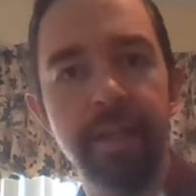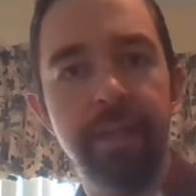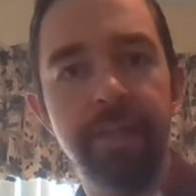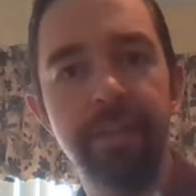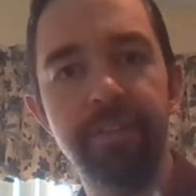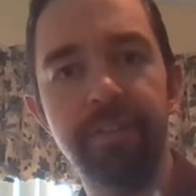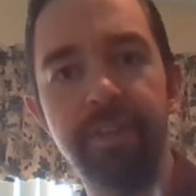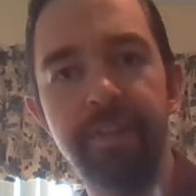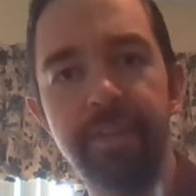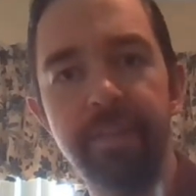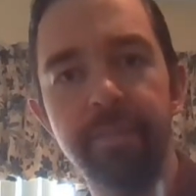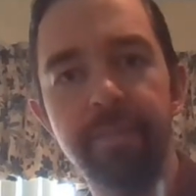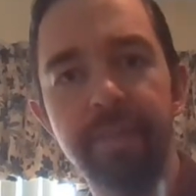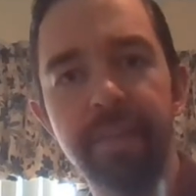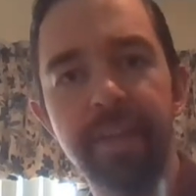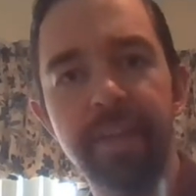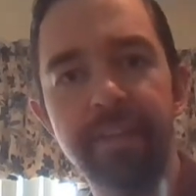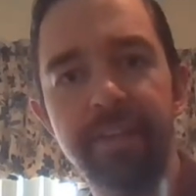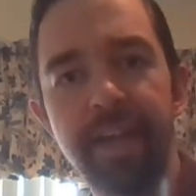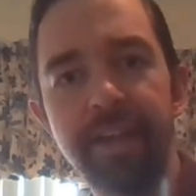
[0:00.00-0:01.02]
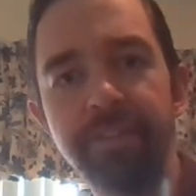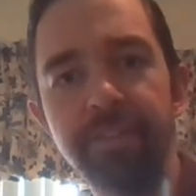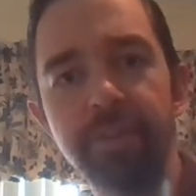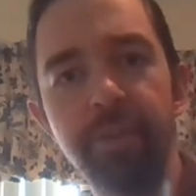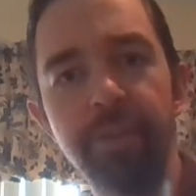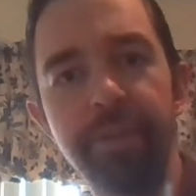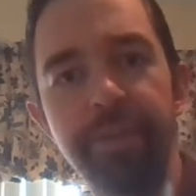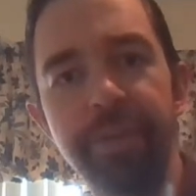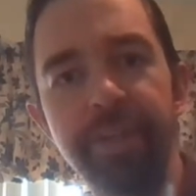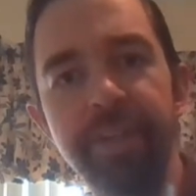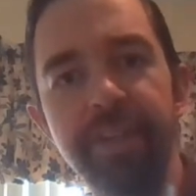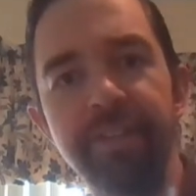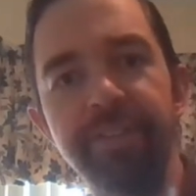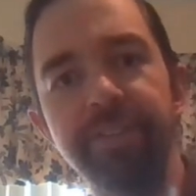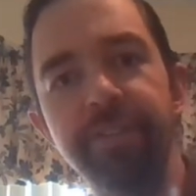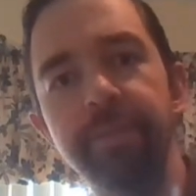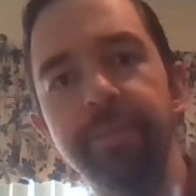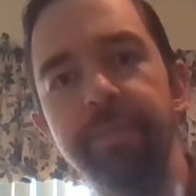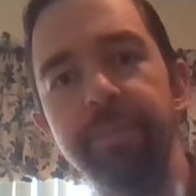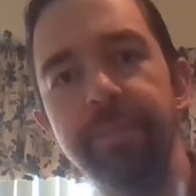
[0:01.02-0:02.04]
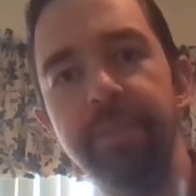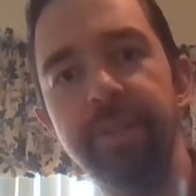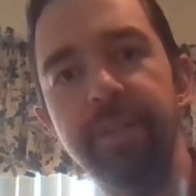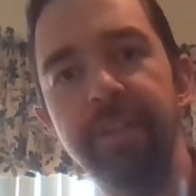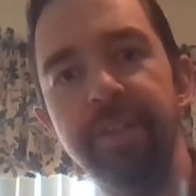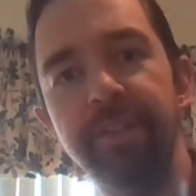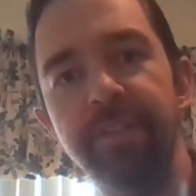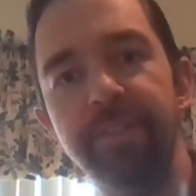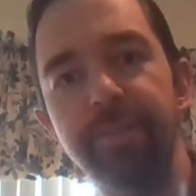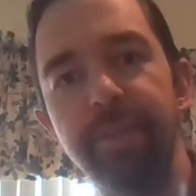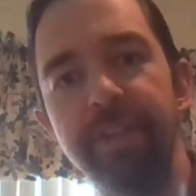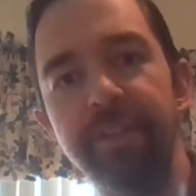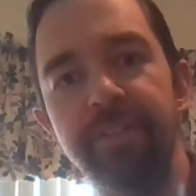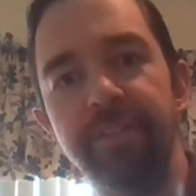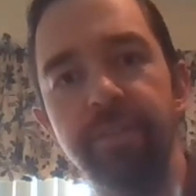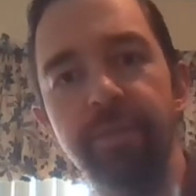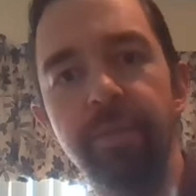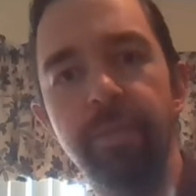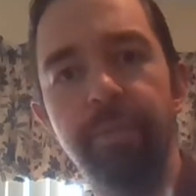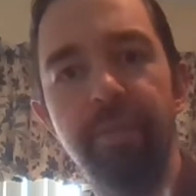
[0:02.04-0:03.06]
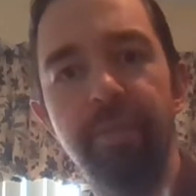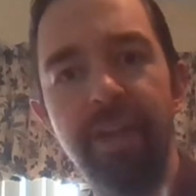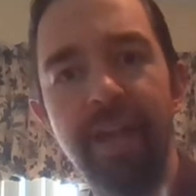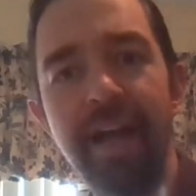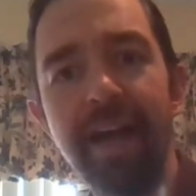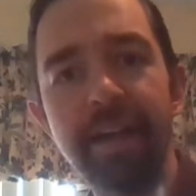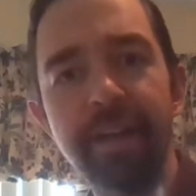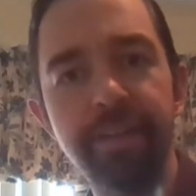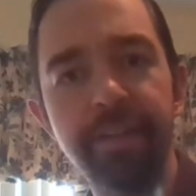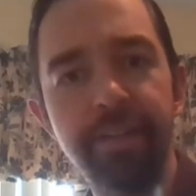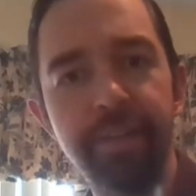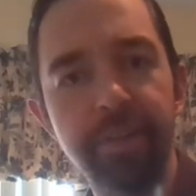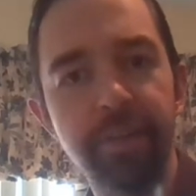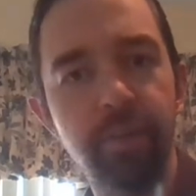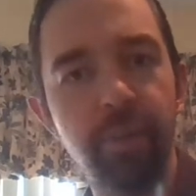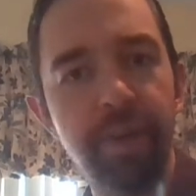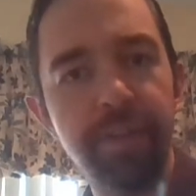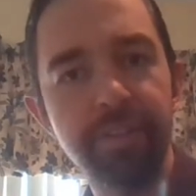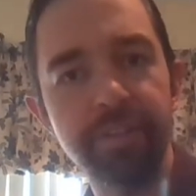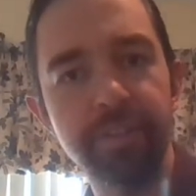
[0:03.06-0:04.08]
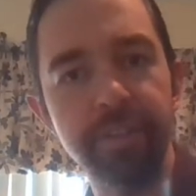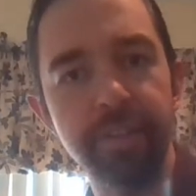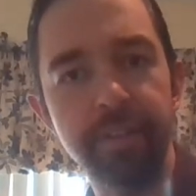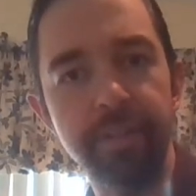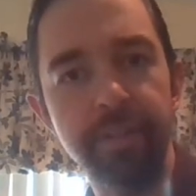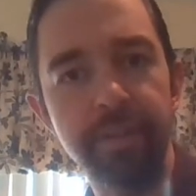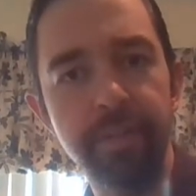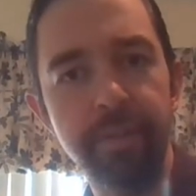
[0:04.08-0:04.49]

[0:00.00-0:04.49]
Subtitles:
You see, classical theism is meant to block the question,